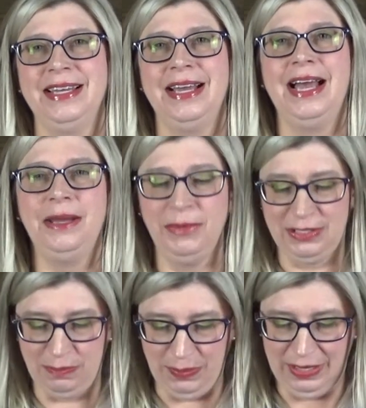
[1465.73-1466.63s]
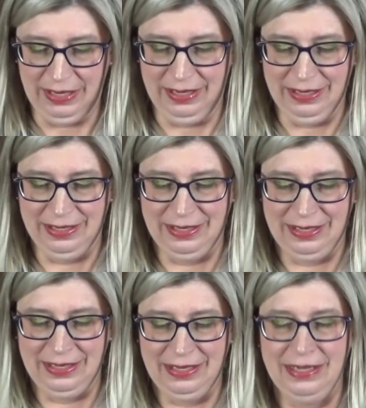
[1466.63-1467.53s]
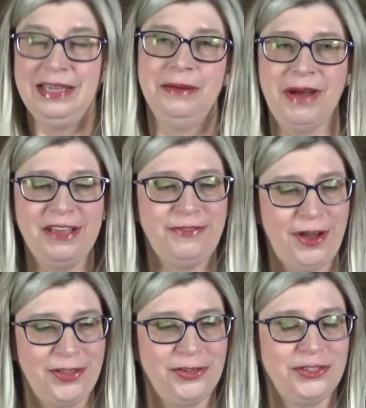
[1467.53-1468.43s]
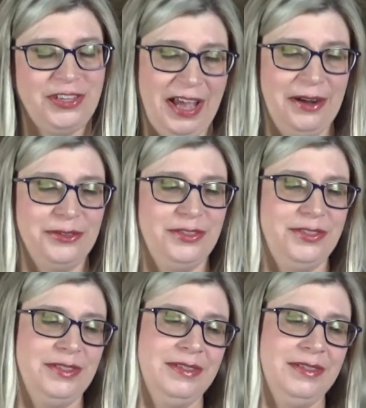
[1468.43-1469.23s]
I must be in my Father's house.